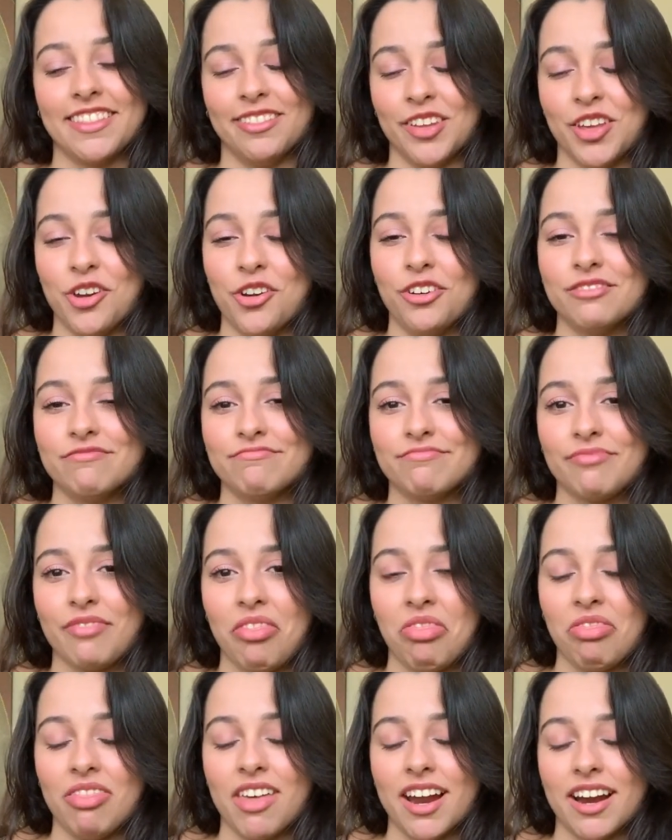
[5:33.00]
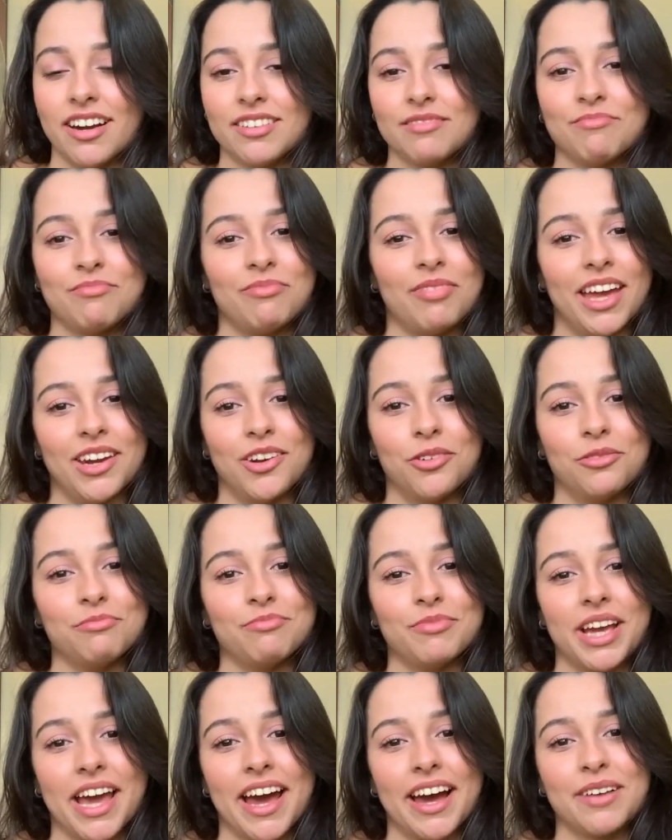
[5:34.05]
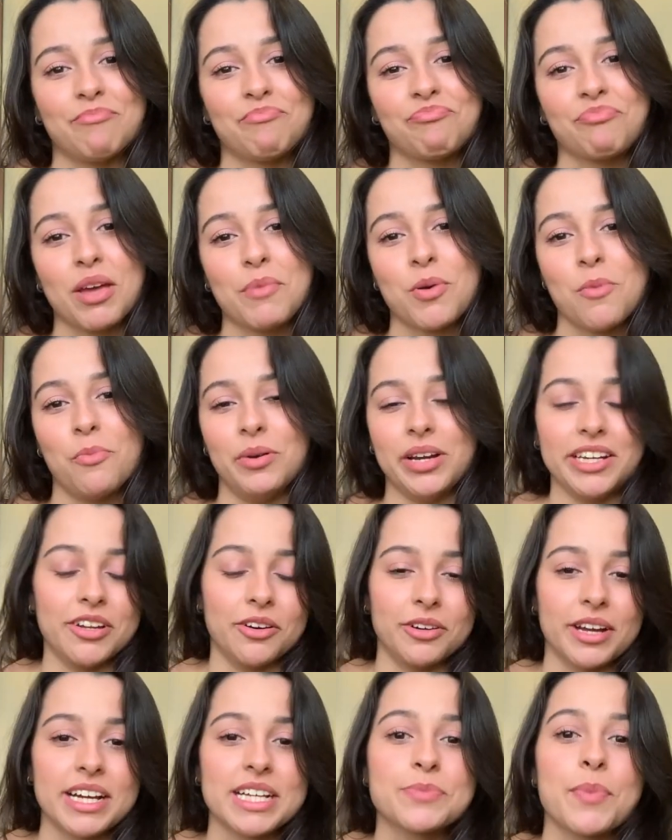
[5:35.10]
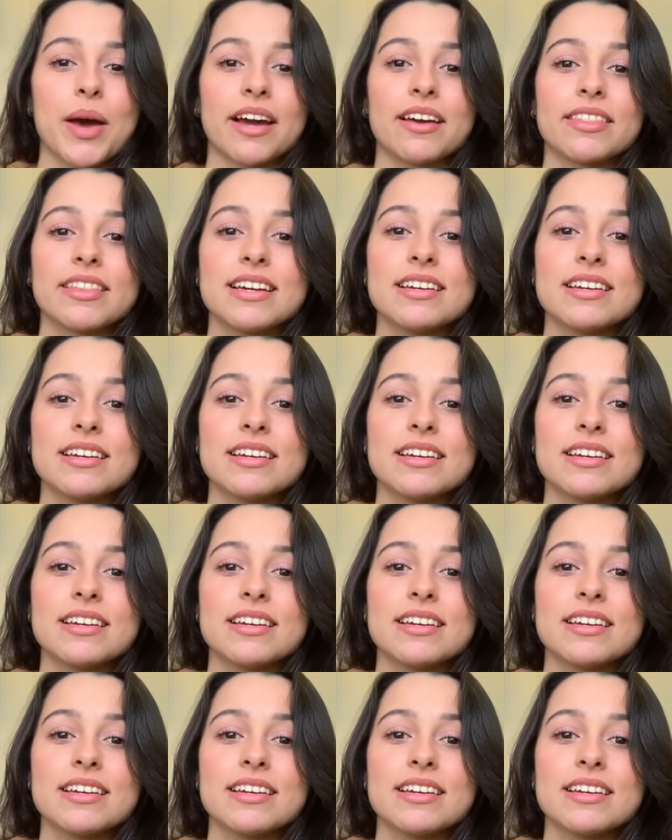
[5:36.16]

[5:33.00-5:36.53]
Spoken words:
you know, they probably don't expect